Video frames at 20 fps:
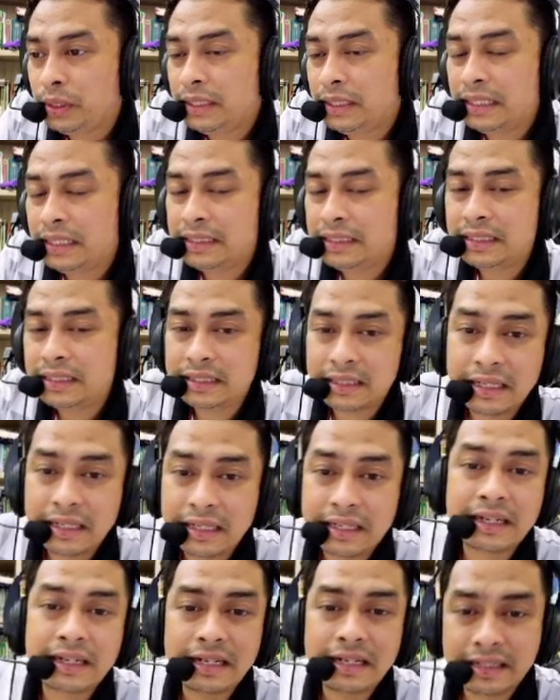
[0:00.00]
which means
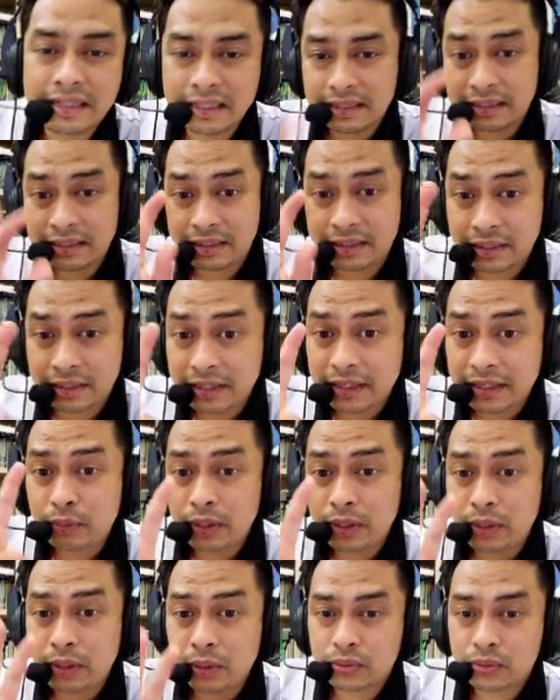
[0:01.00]
it's actually created
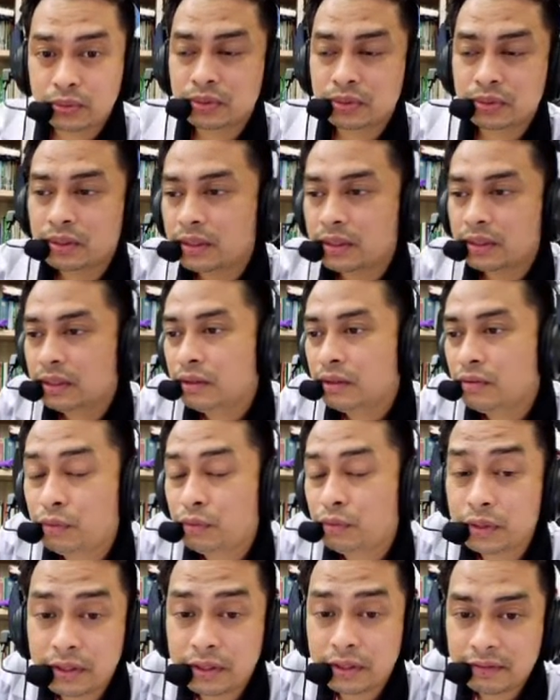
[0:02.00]
3 windows
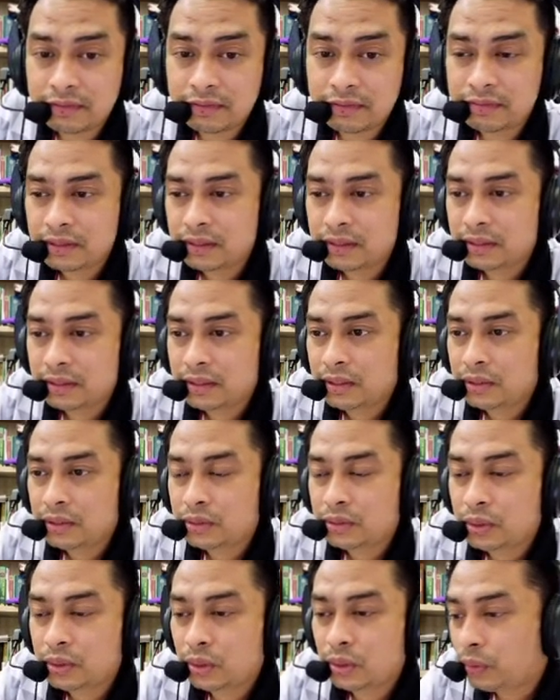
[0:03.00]
for the graph.
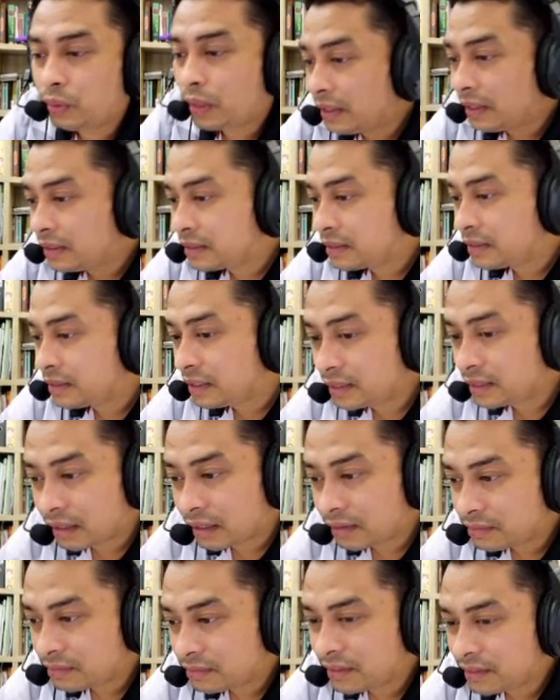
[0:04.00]
So where is
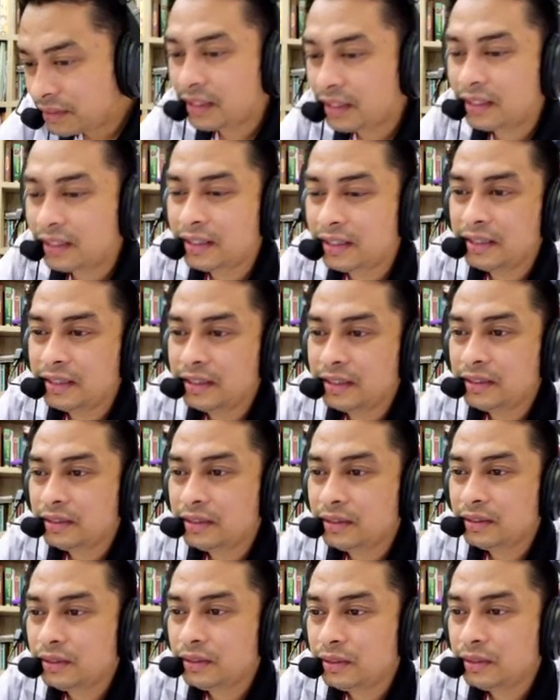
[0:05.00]
the graph?
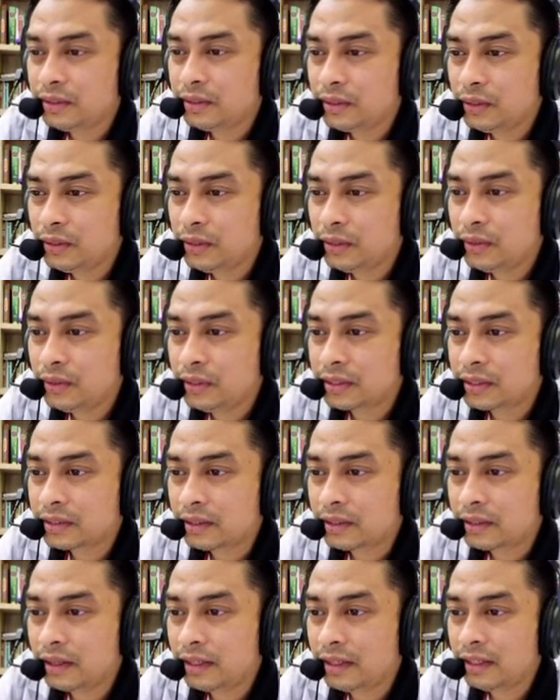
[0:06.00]
You
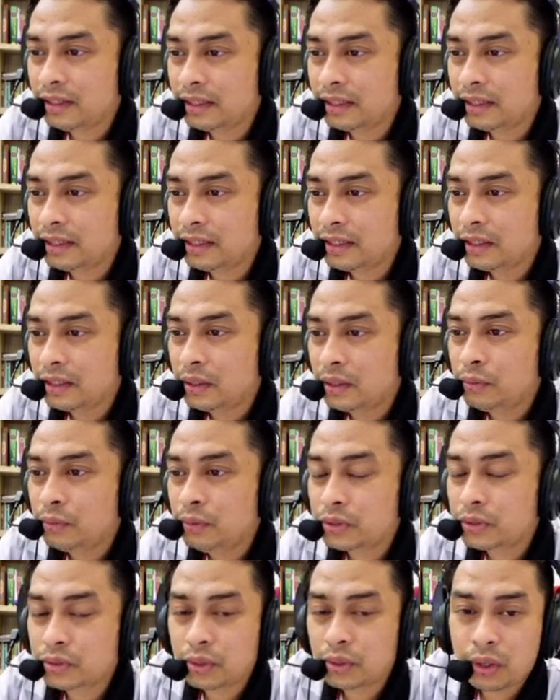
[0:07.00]
just click here,
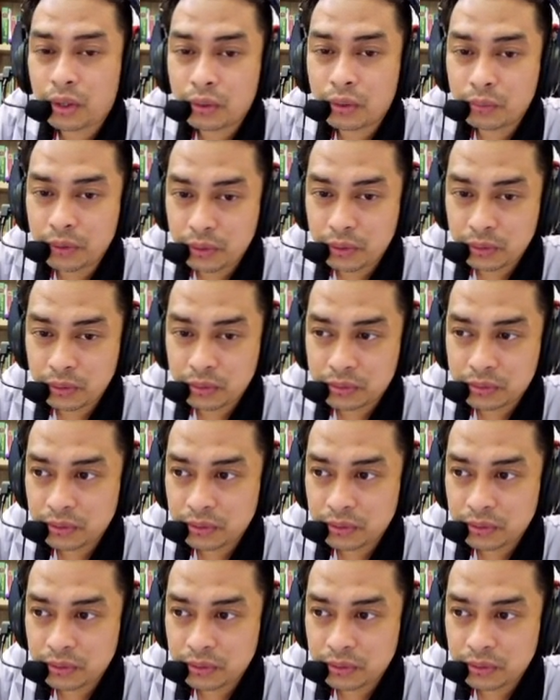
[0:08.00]
restore all